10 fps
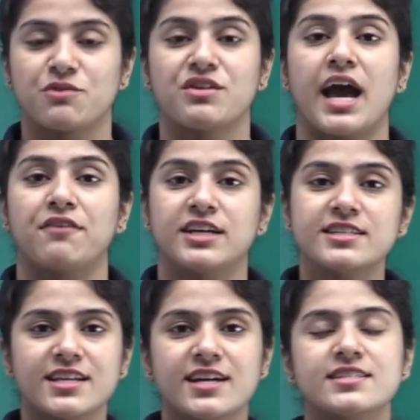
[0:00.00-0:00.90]
So we have
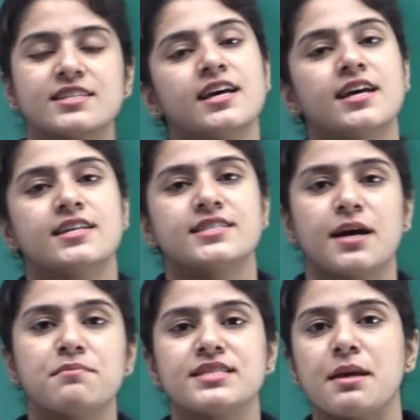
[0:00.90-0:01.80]
discussed
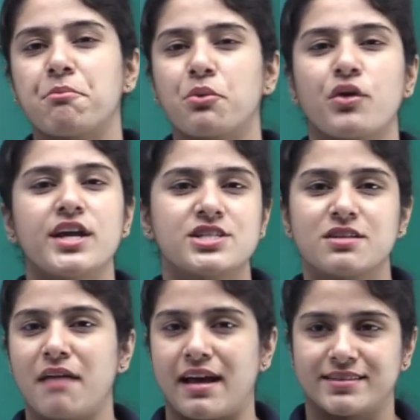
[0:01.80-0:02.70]
some
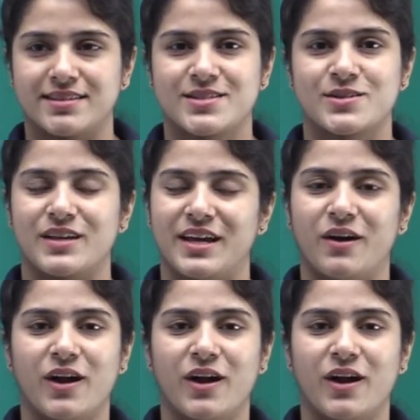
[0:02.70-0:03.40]
separation methods today.